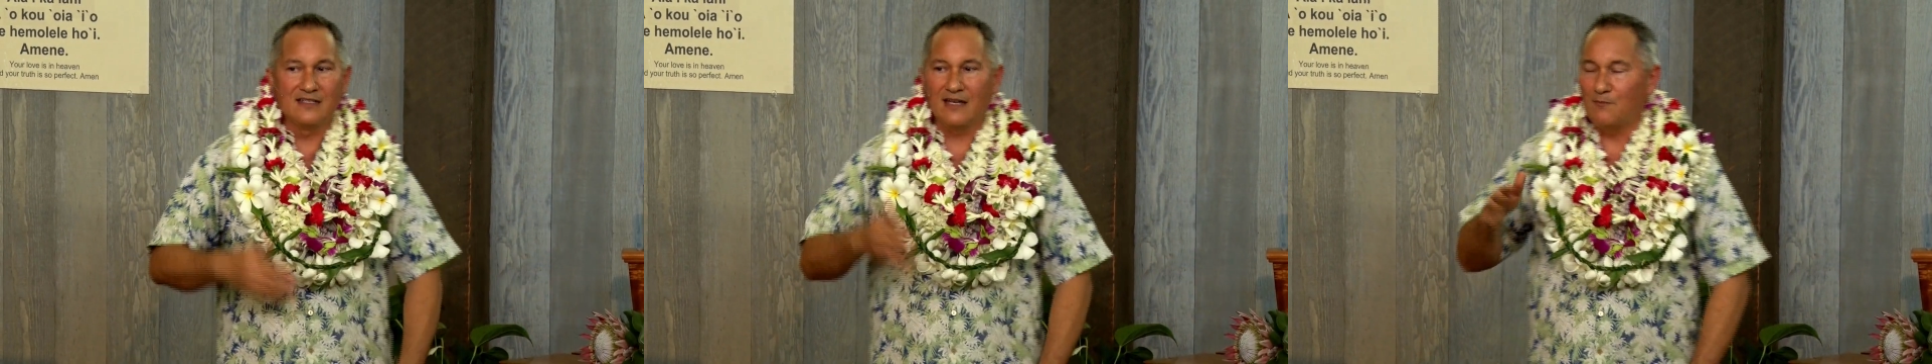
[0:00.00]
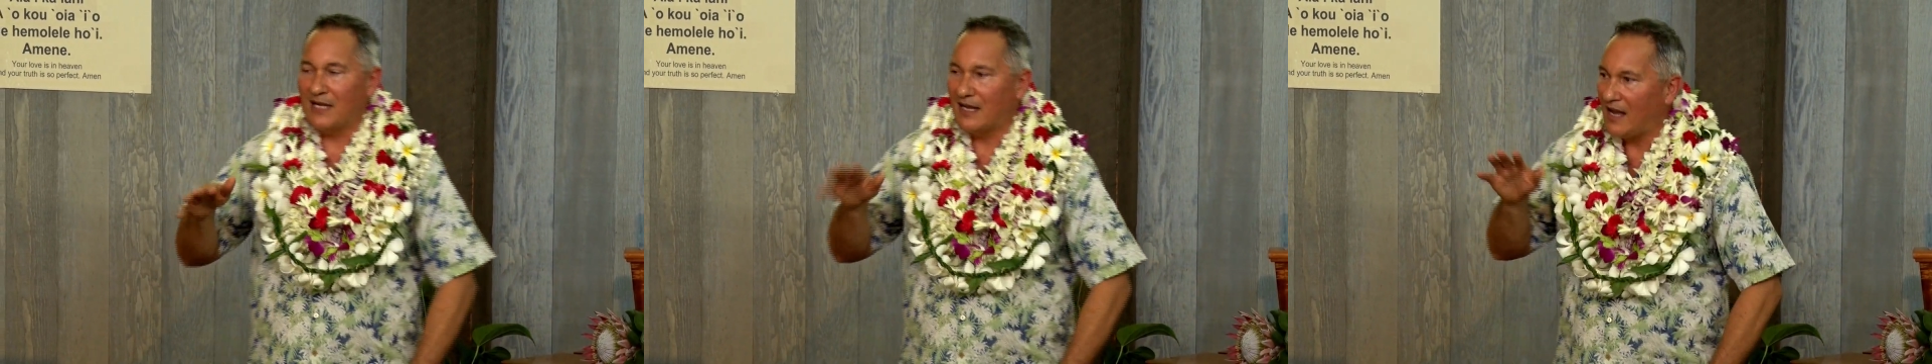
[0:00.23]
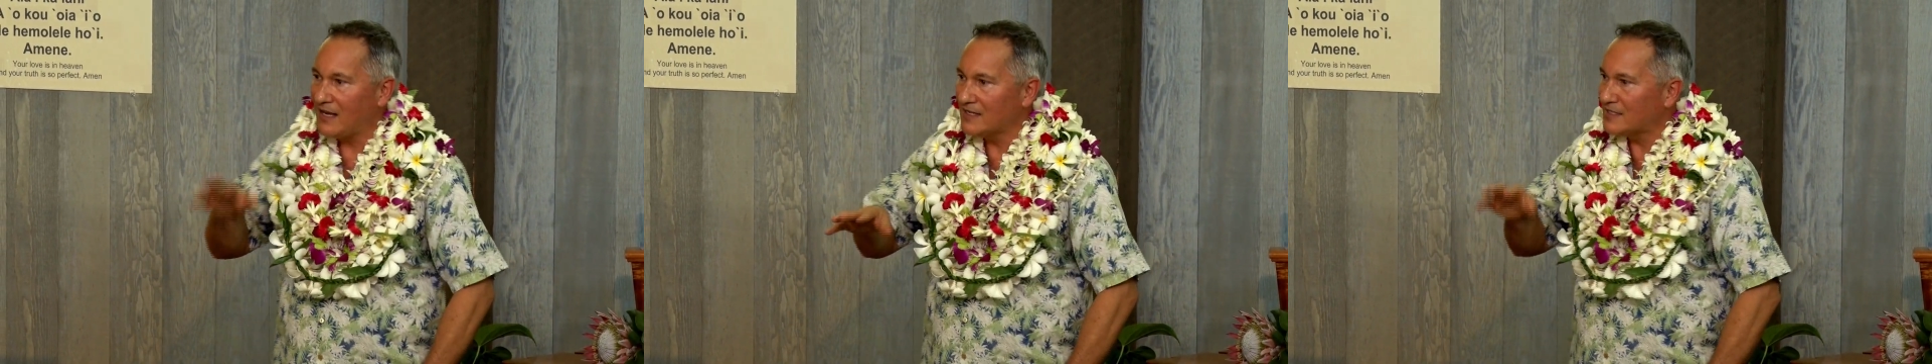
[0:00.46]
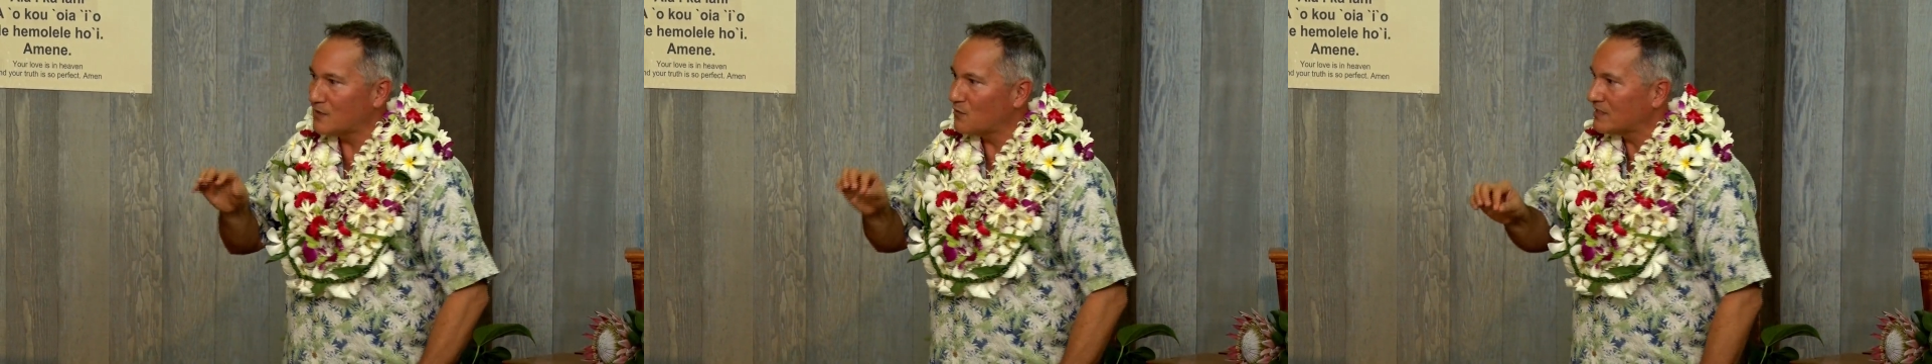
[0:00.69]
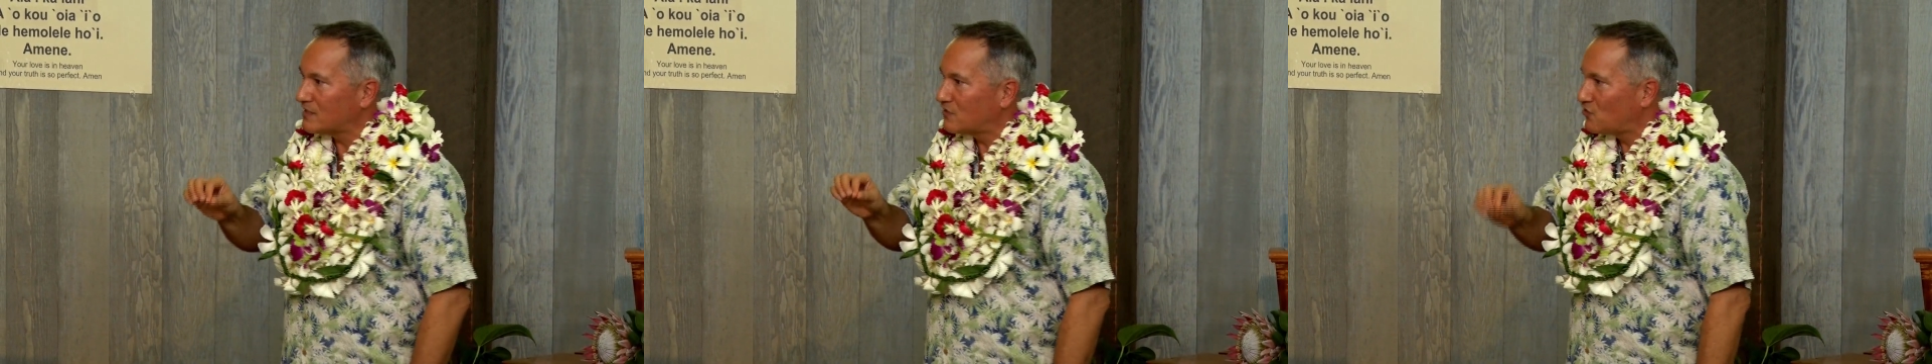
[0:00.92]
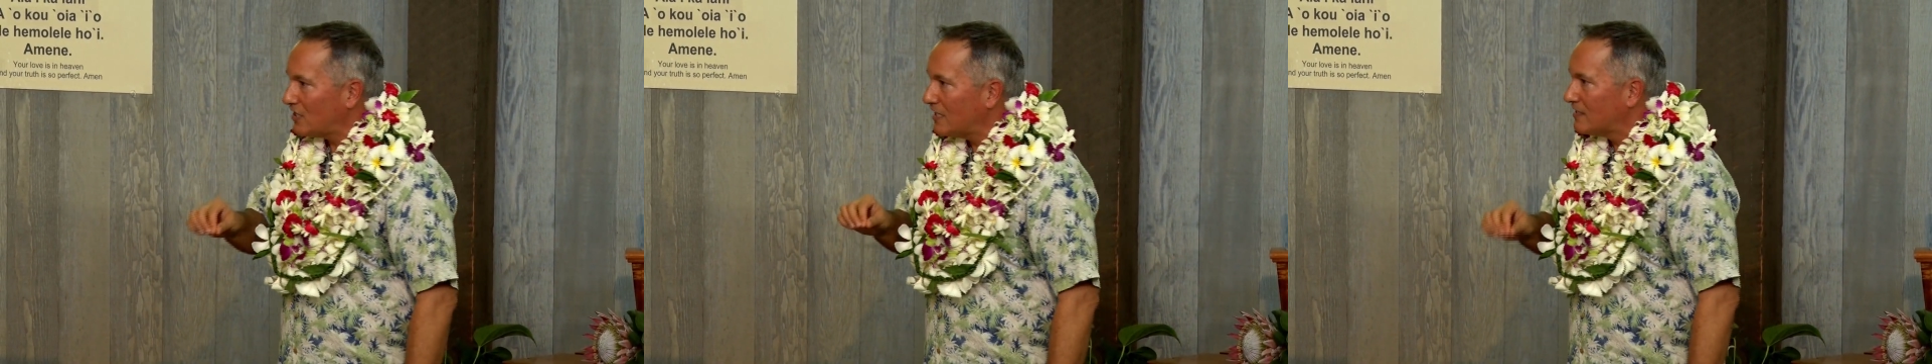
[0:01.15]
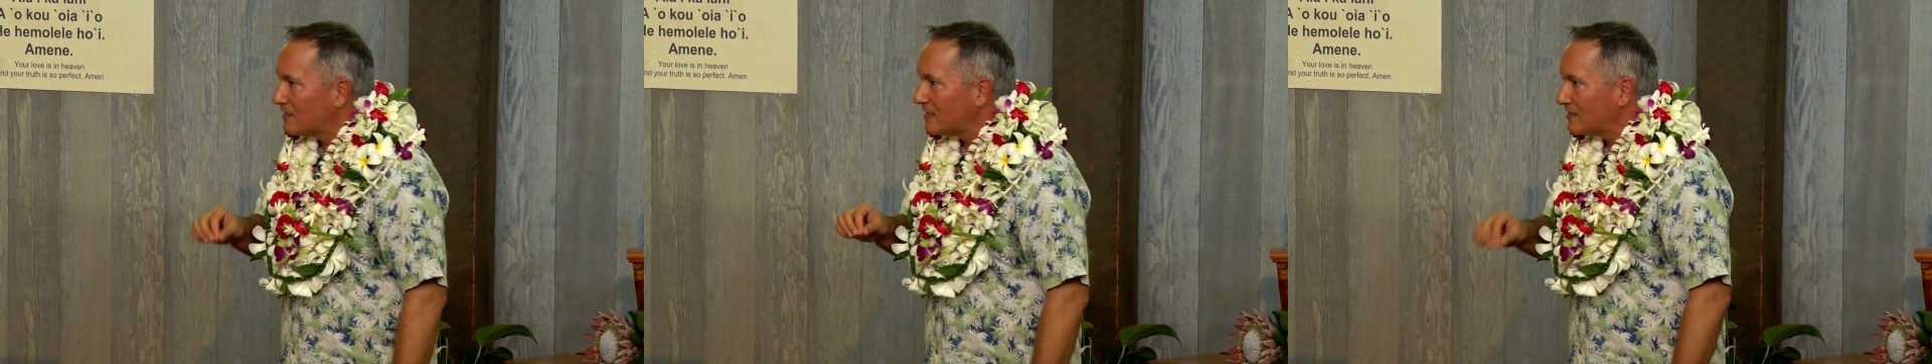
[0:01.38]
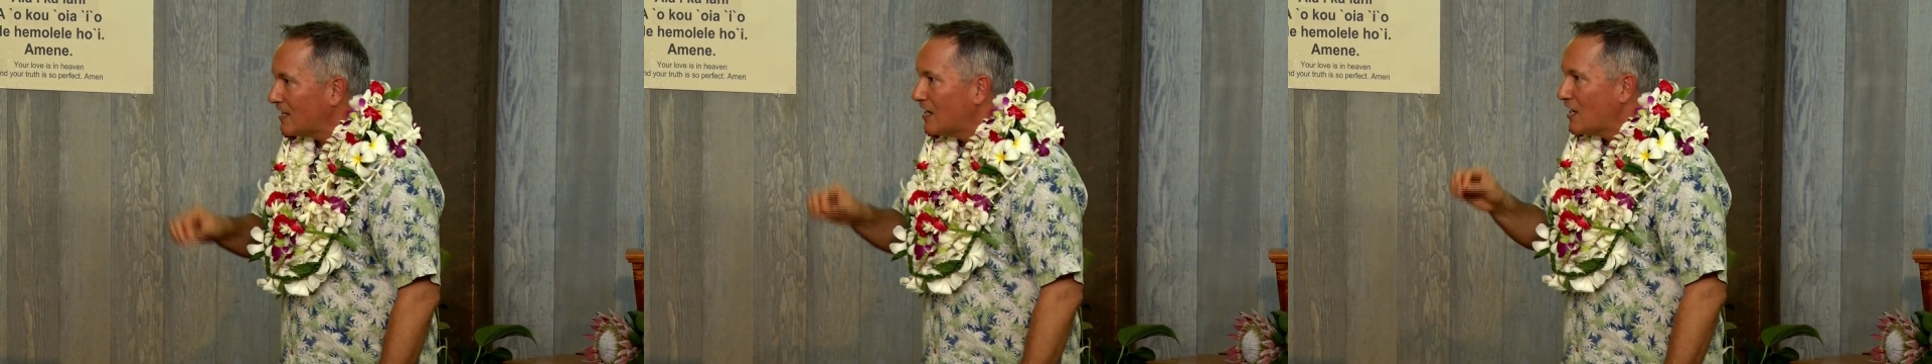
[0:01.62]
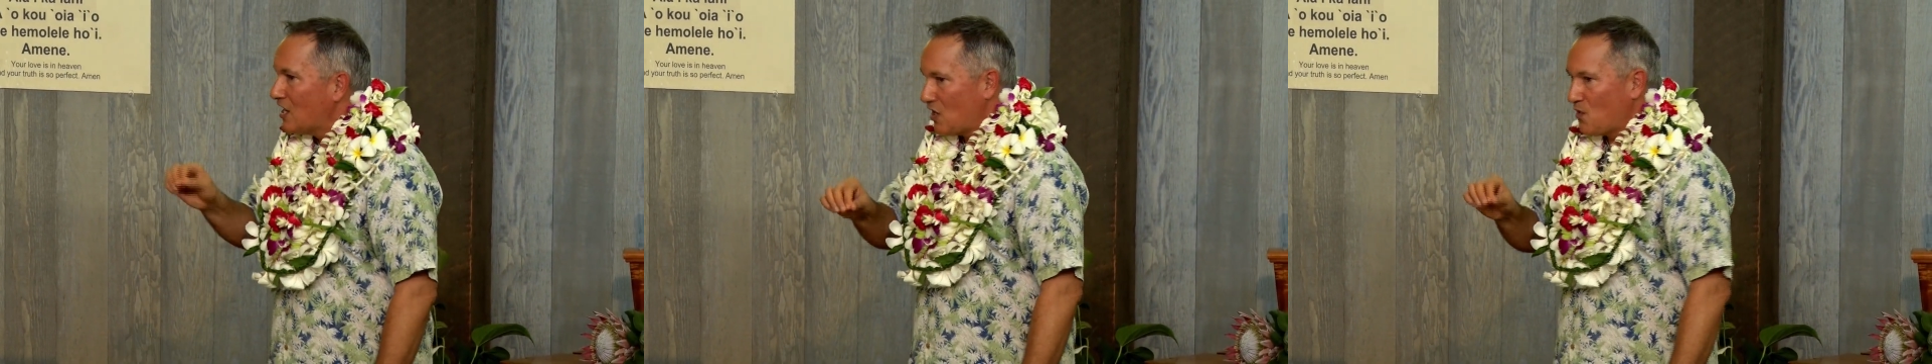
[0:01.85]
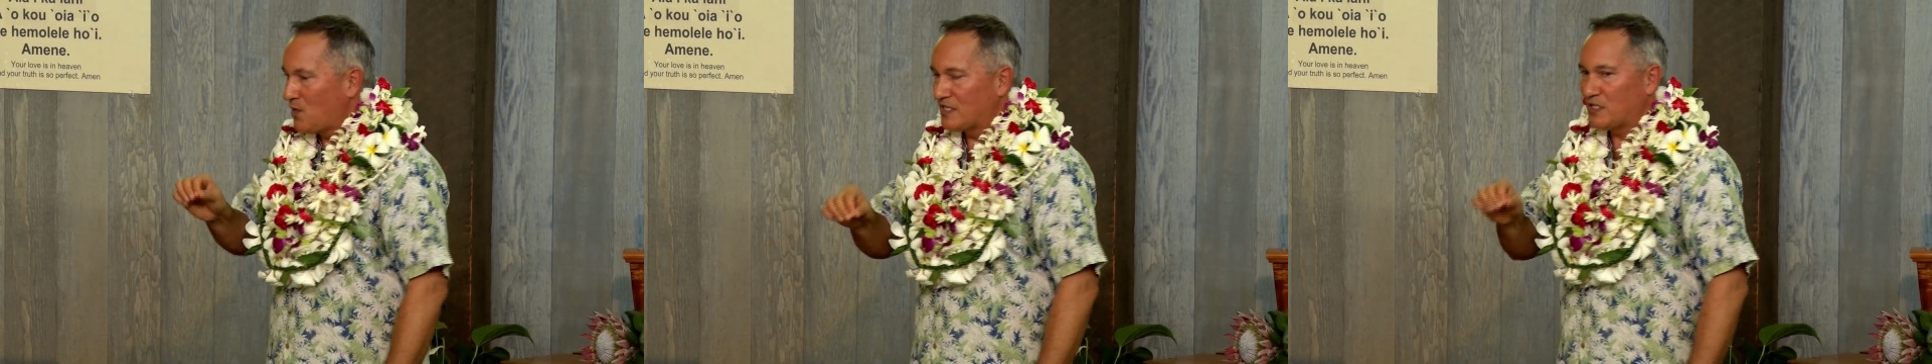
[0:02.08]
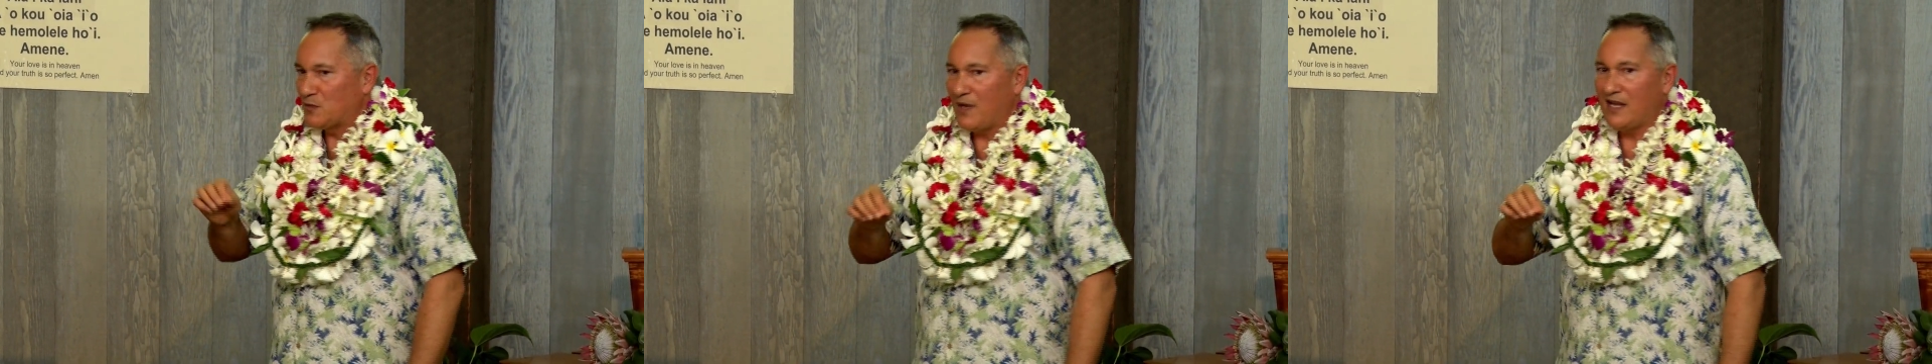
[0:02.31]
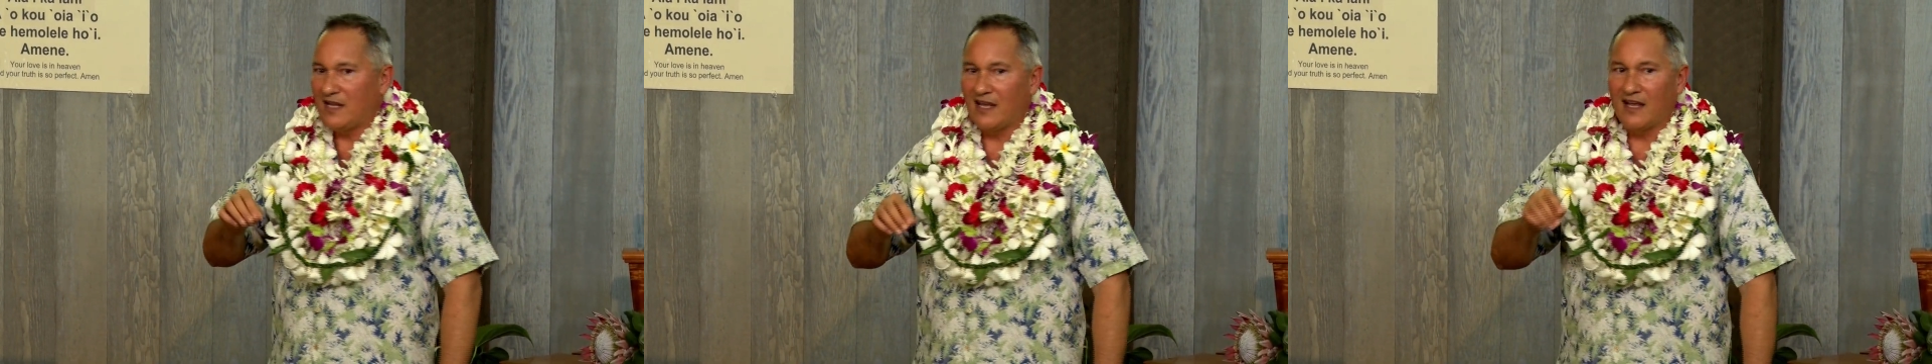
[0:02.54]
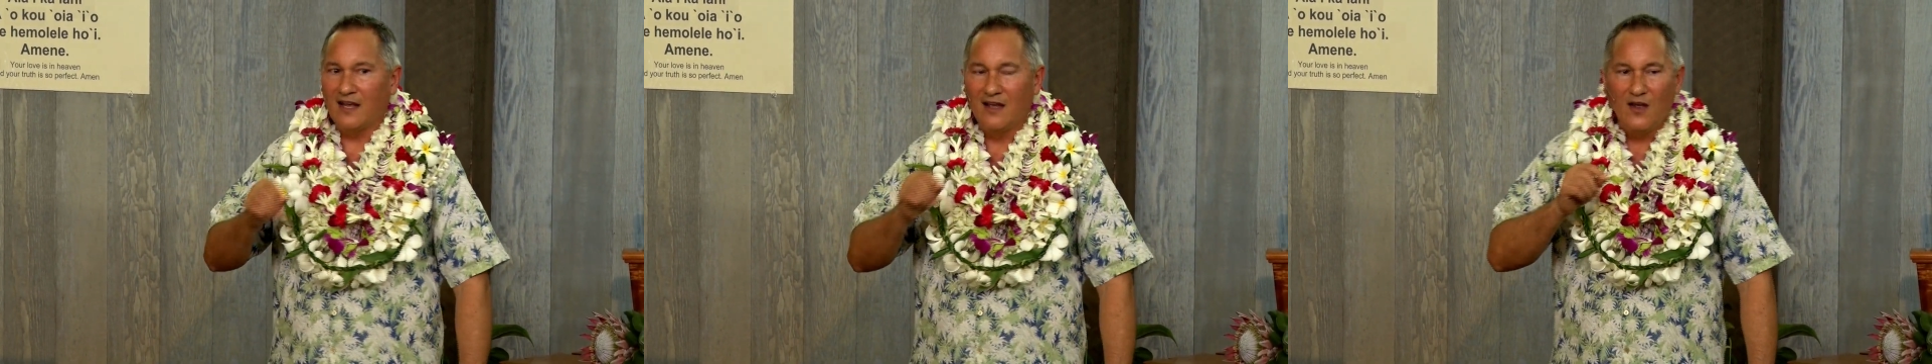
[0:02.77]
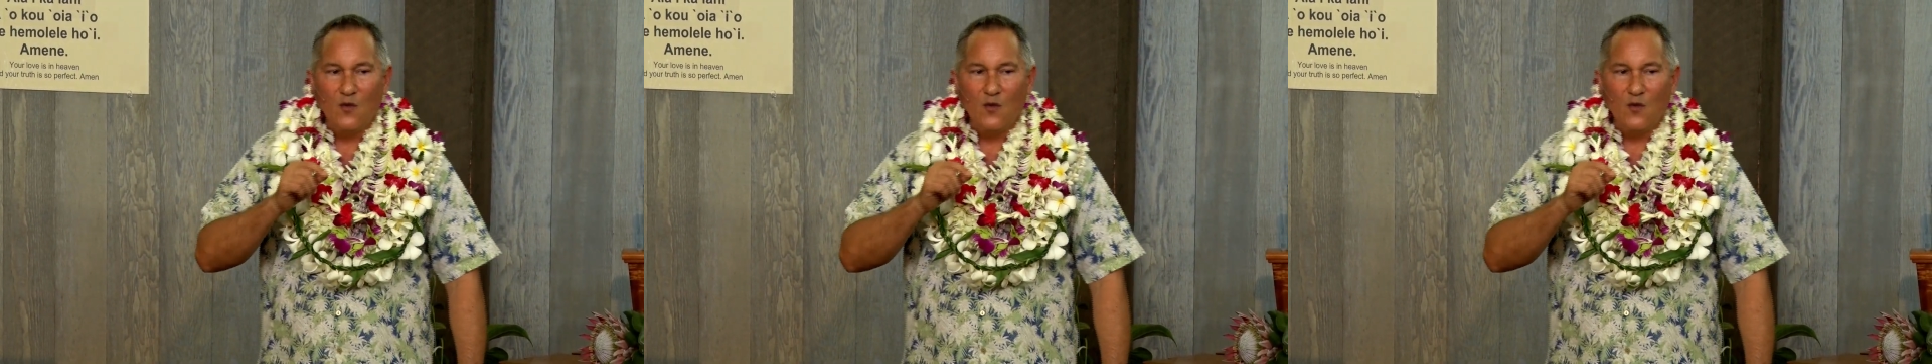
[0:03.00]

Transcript: And because it was Jesus who was speaking,